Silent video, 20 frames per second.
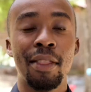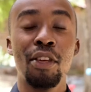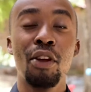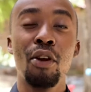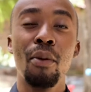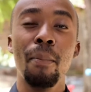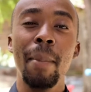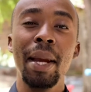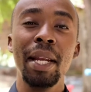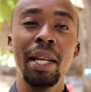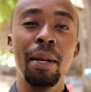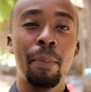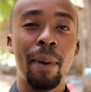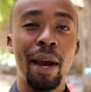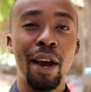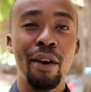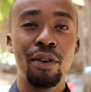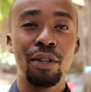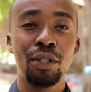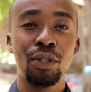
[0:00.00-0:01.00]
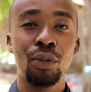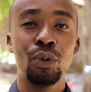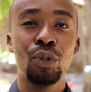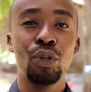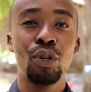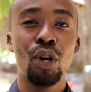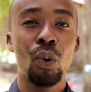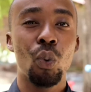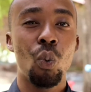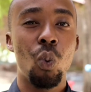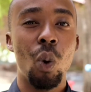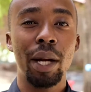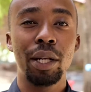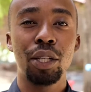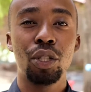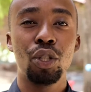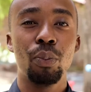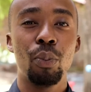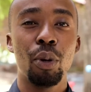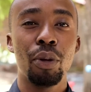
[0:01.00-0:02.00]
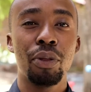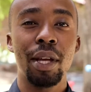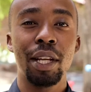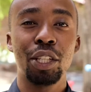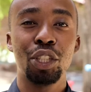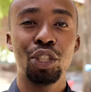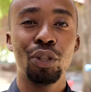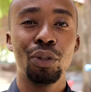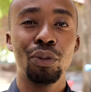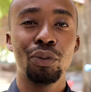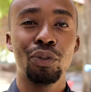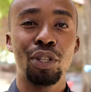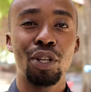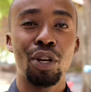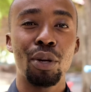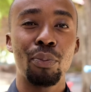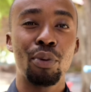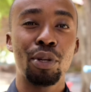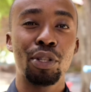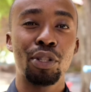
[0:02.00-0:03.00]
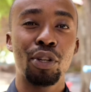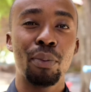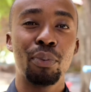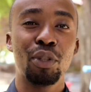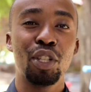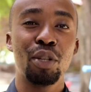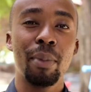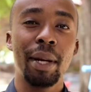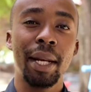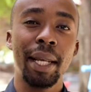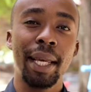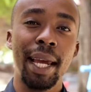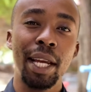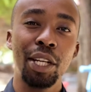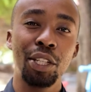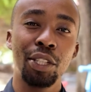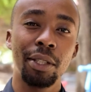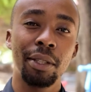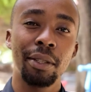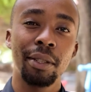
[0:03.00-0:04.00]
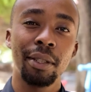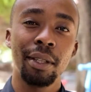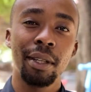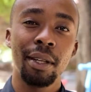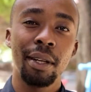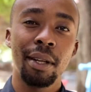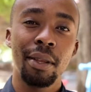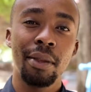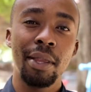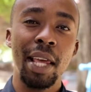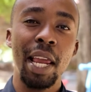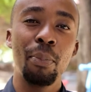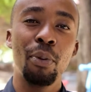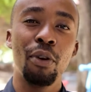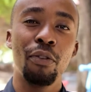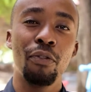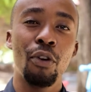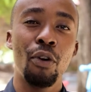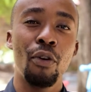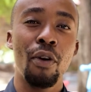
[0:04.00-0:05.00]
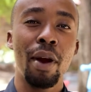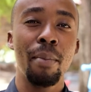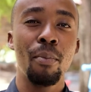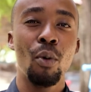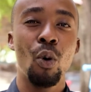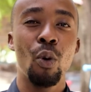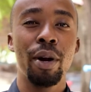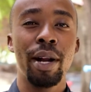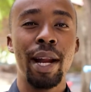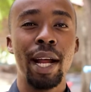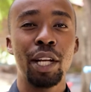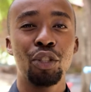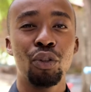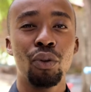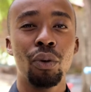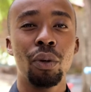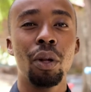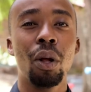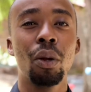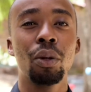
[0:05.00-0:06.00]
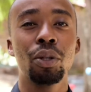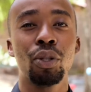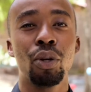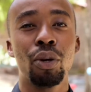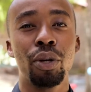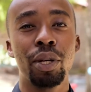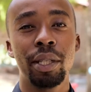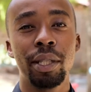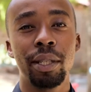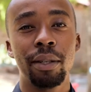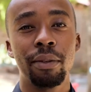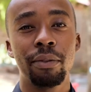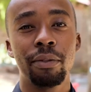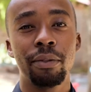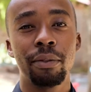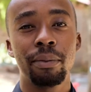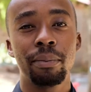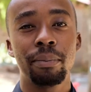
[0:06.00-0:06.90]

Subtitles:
There are many parents who do not want to put their children on prescription medication. They prefer a more natural alternative.